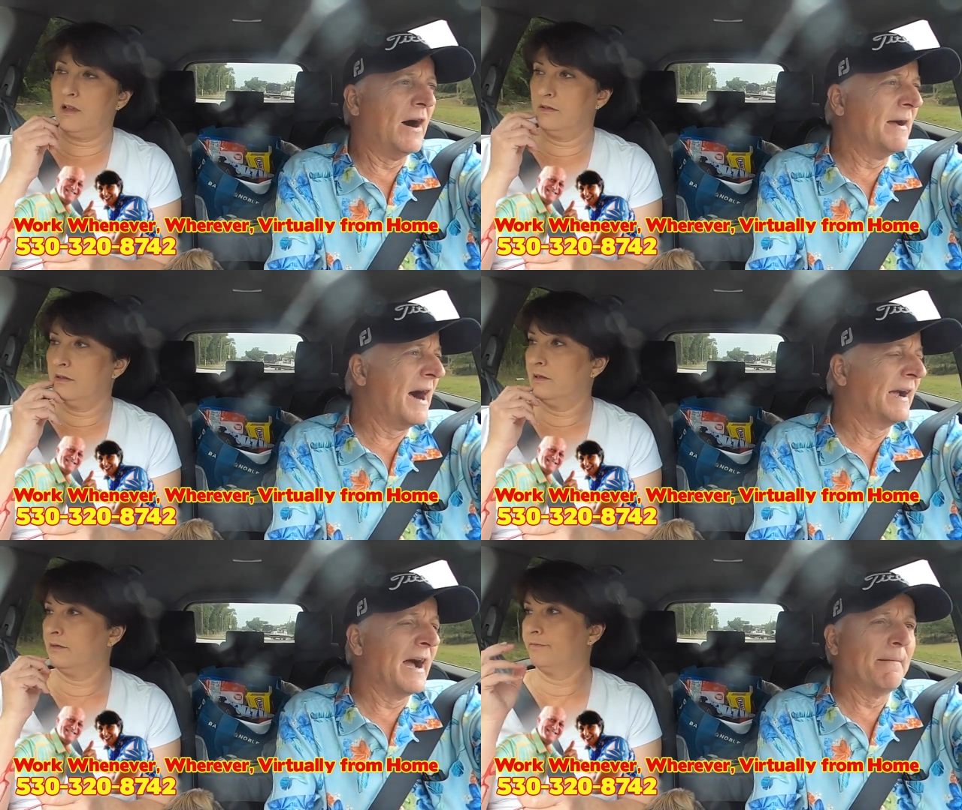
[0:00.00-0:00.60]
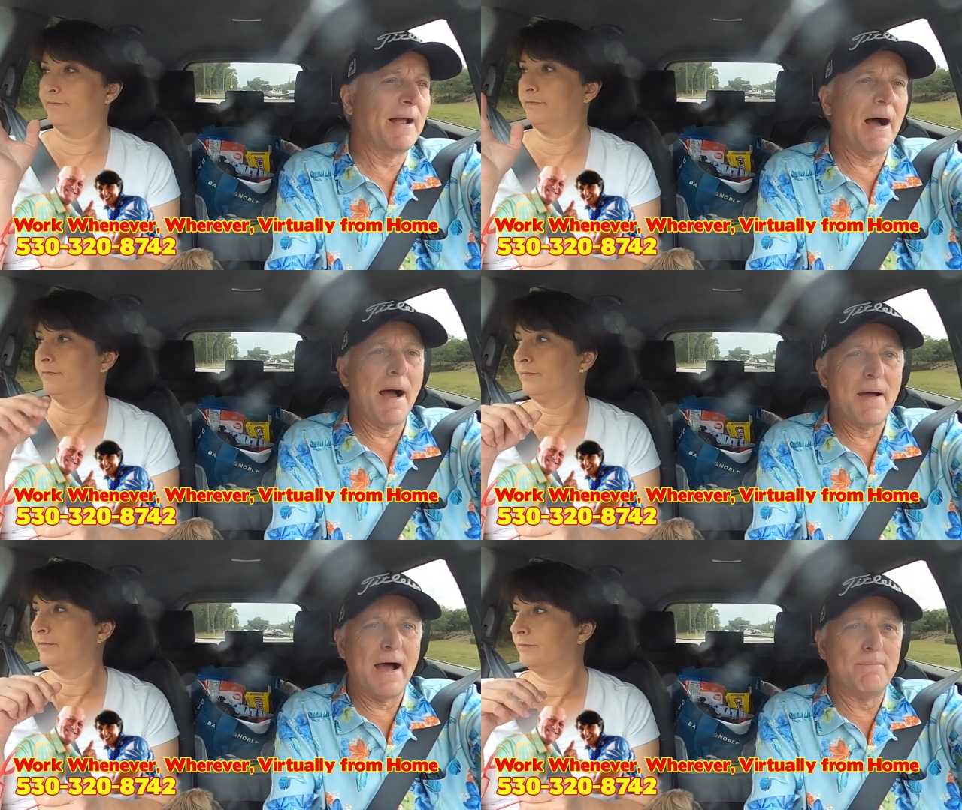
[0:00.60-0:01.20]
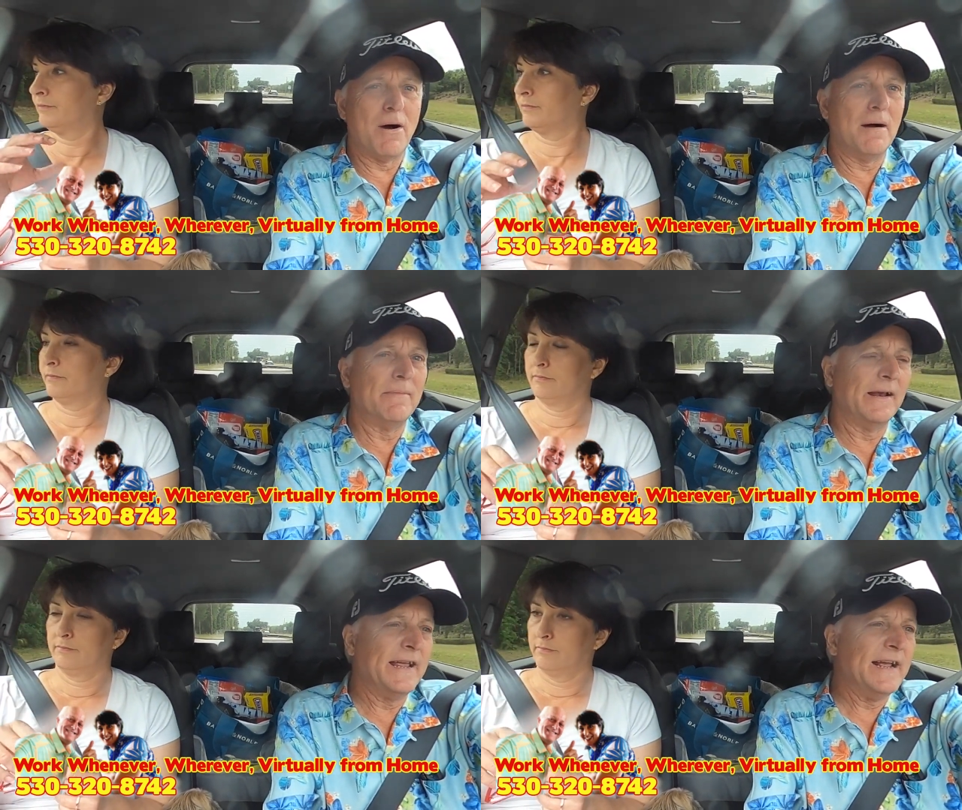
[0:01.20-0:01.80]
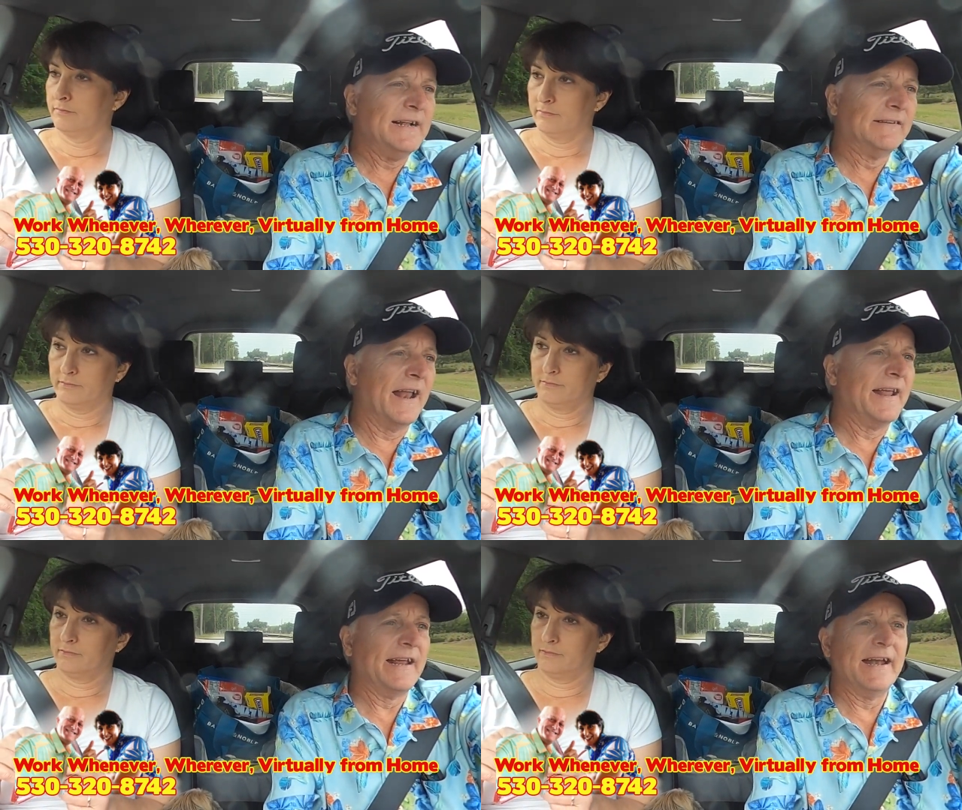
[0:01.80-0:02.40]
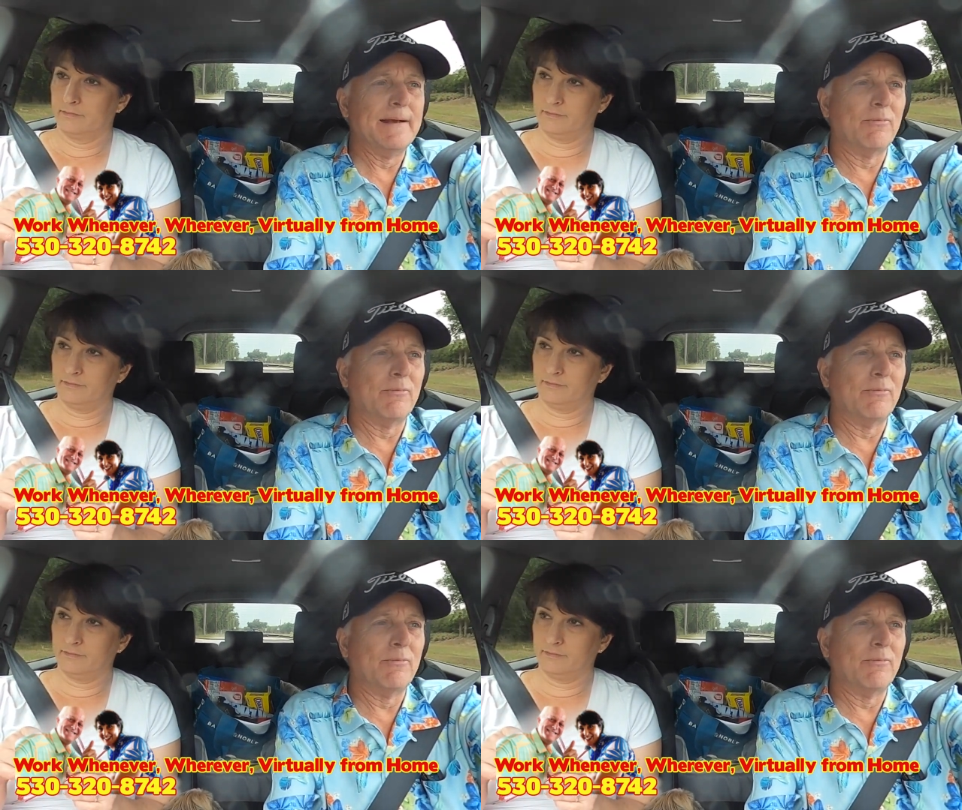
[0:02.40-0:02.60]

Speaker 1: you know I I, I, got, I I bought leads and I didn't get any